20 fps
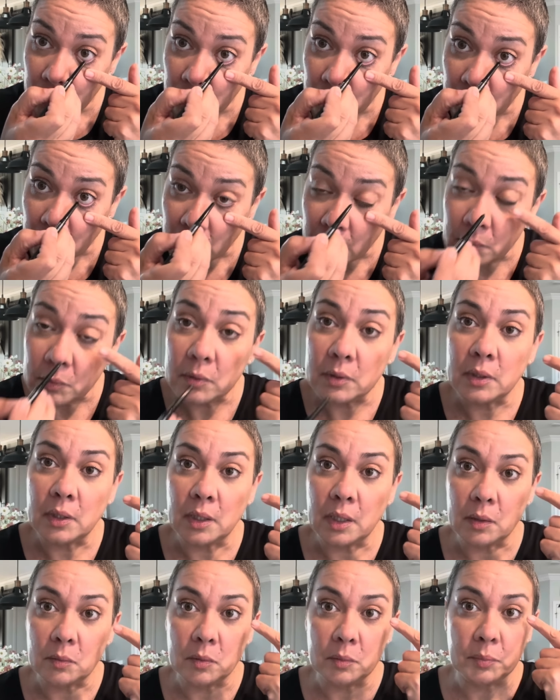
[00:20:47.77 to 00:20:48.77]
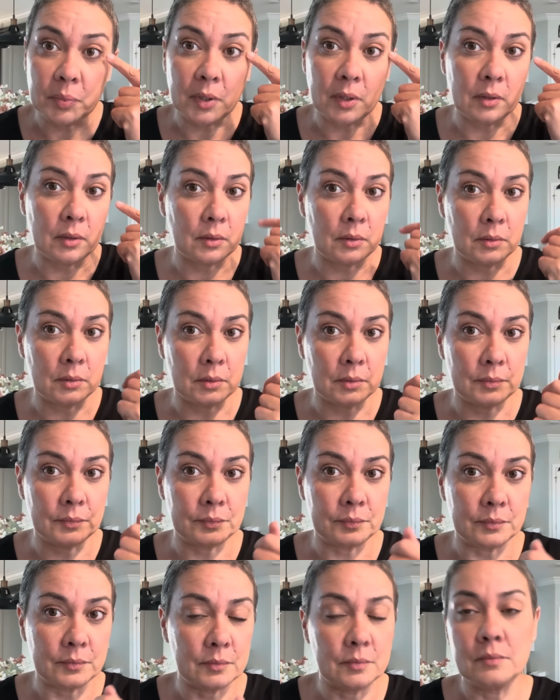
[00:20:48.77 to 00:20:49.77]
Yeah, I would think it would be a little,
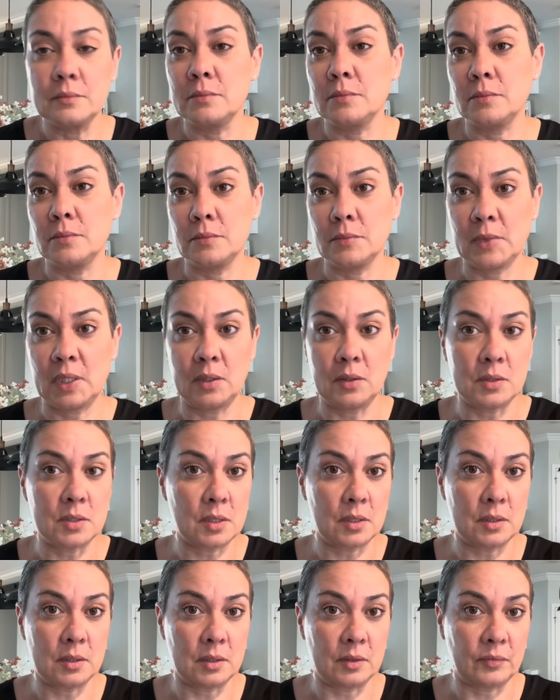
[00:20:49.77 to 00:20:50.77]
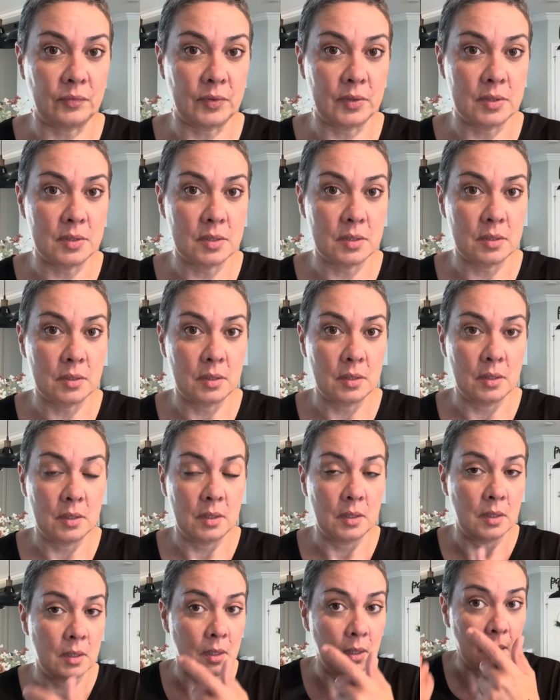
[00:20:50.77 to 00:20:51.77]
can you tell the difference?
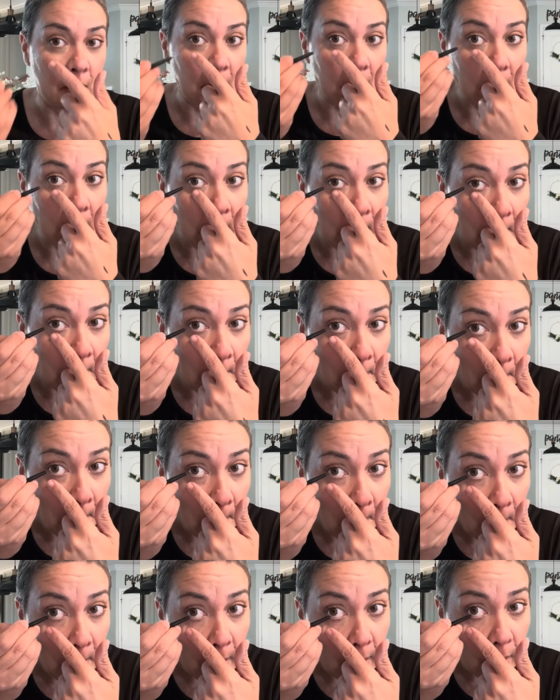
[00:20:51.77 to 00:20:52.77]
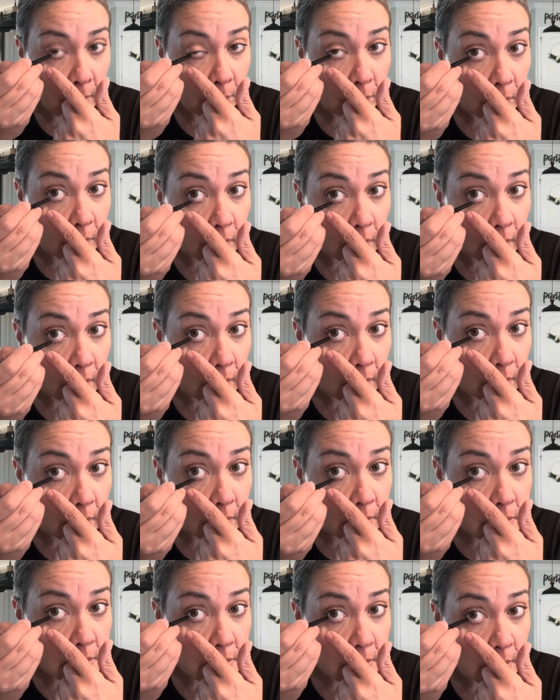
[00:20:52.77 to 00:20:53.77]
I really
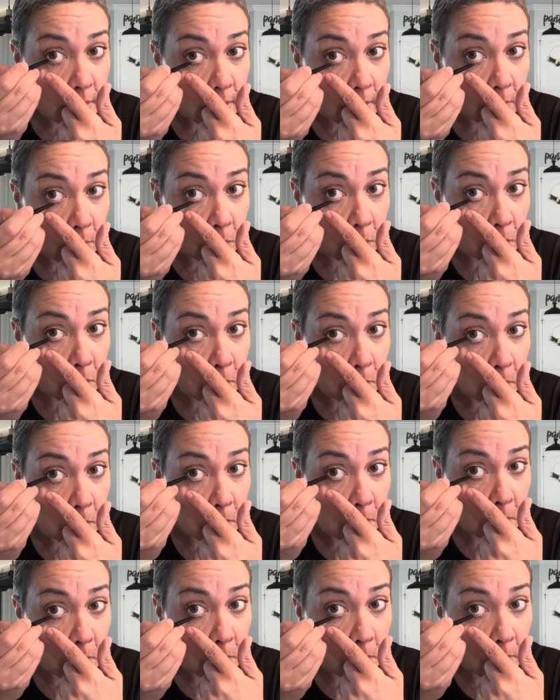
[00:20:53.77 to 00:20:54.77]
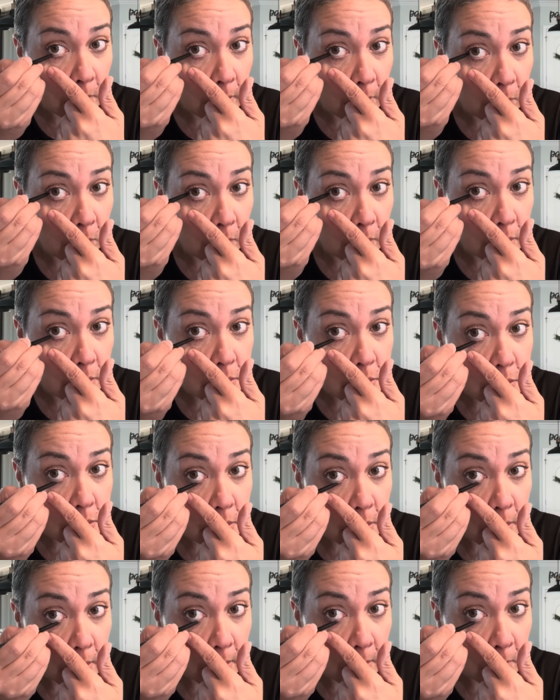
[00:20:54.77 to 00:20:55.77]
can't see that that much
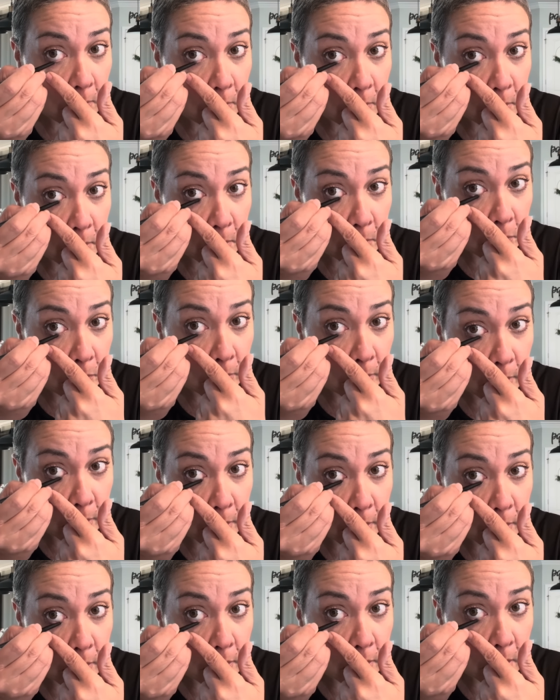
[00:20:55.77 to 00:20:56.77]
of a difference,